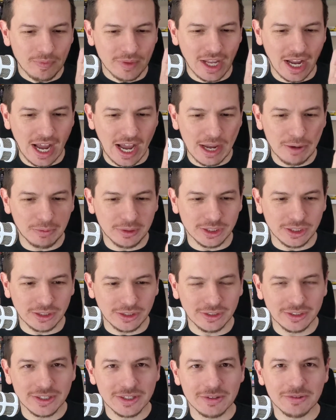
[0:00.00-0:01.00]
I
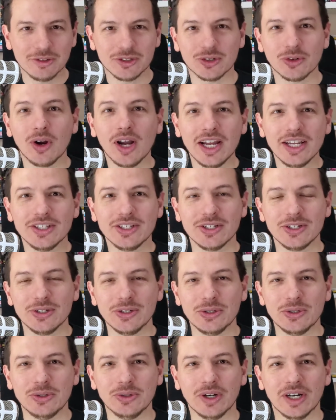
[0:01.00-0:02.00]
will try
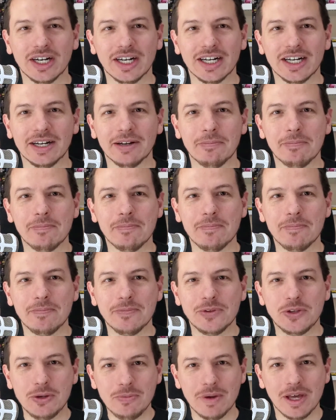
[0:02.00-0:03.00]
to
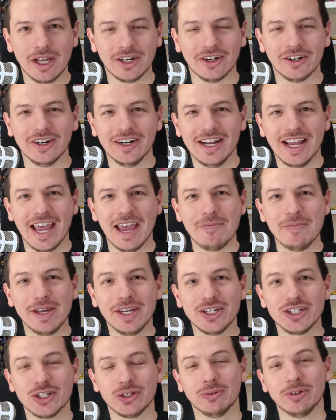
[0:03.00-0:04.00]
do better and making
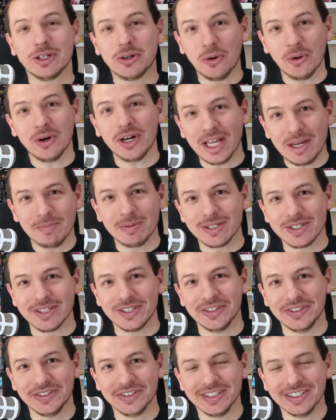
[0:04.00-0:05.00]
sure to record
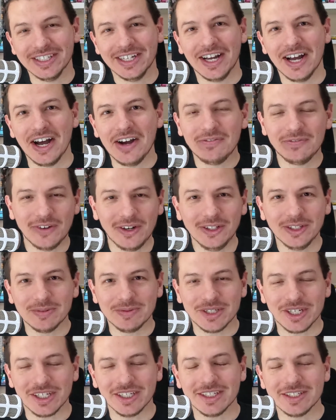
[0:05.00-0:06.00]
episodes of Follow-Up
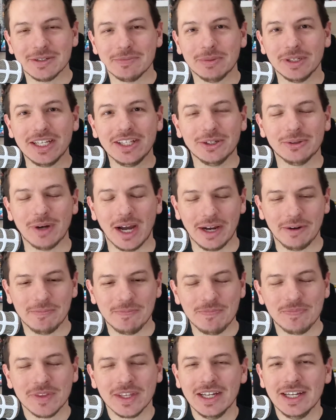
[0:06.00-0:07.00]
Genius. But either way,
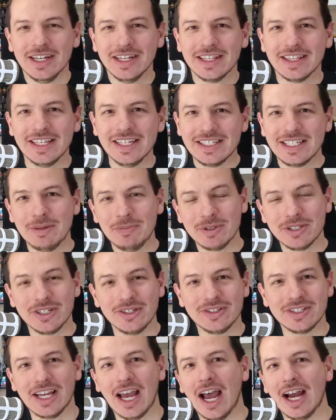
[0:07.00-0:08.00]
this
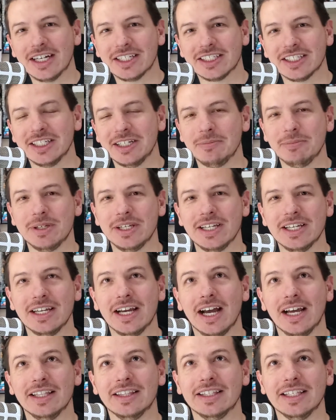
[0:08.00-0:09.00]
episode's actually going to be,
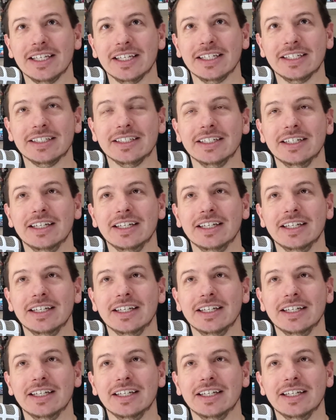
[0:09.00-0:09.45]
I think,